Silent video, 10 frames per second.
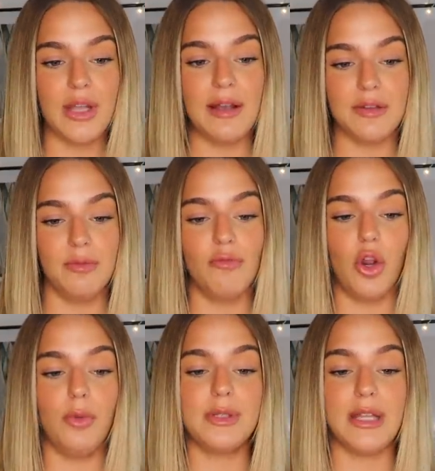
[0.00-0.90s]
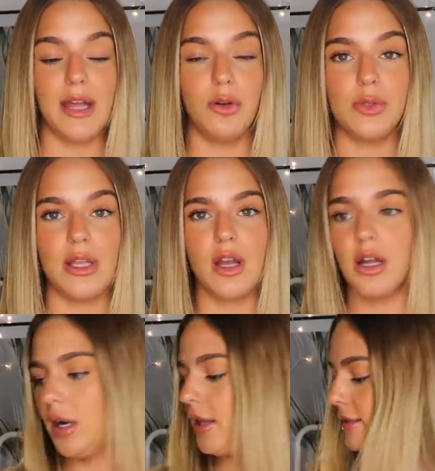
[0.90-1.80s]
I have some rope sandals that are
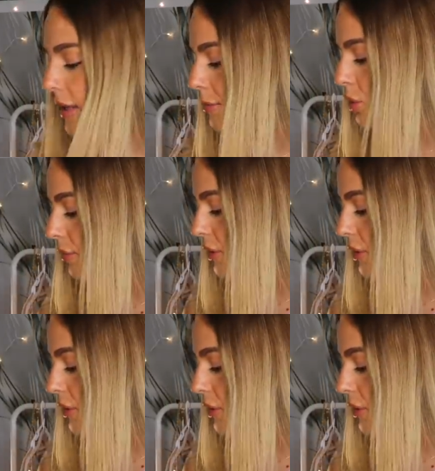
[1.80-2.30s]
kind of like the same sort